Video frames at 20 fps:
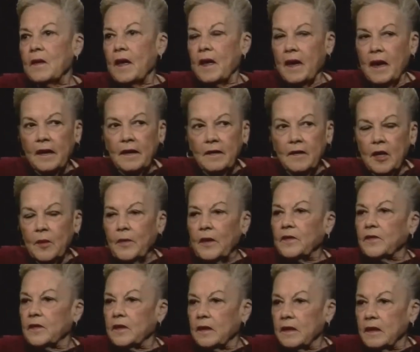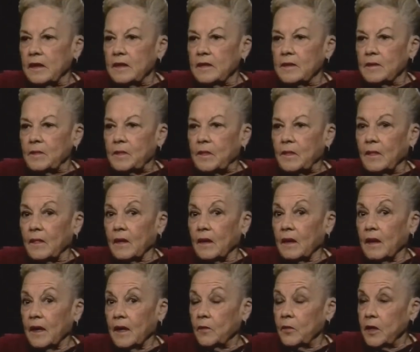academic studies. Mm
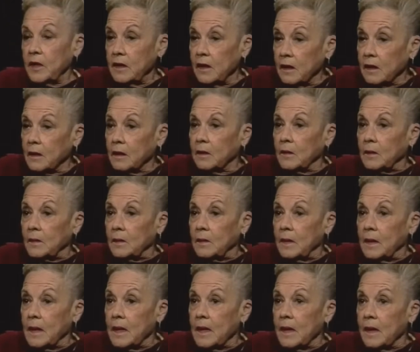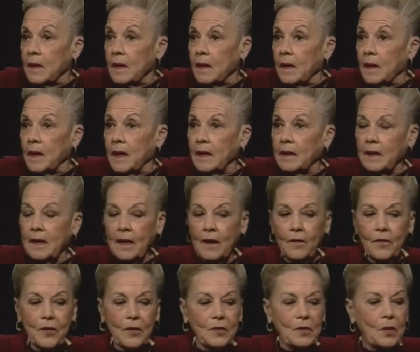-hmm. And we did it. And now
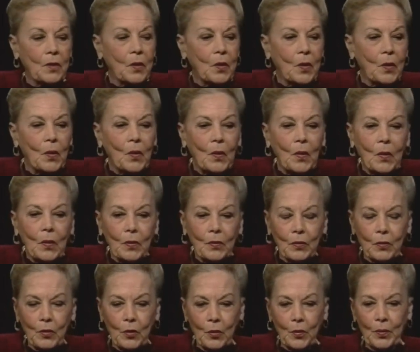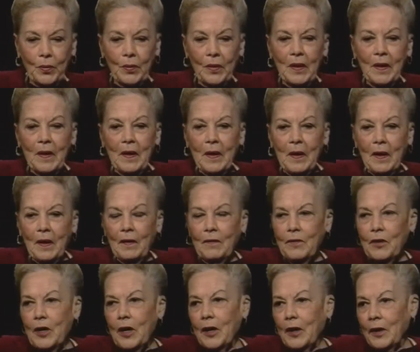there's a whole group of
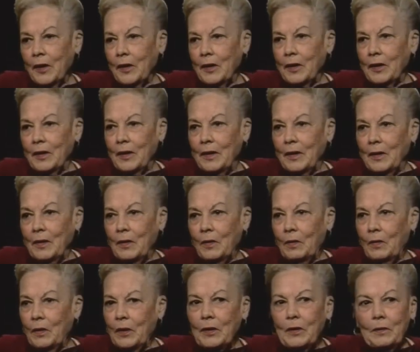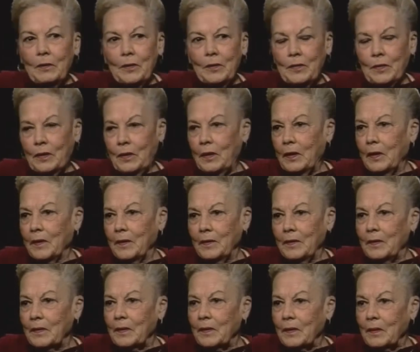young, wonderful scholars
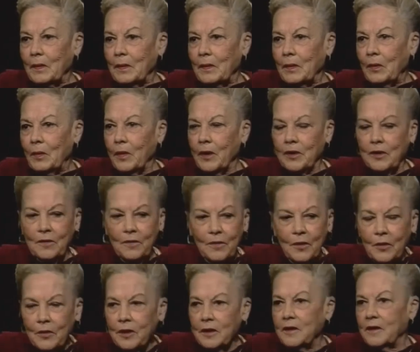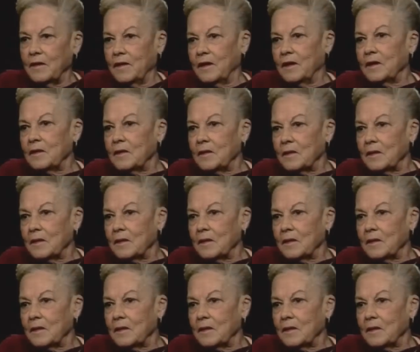who are devoted to this.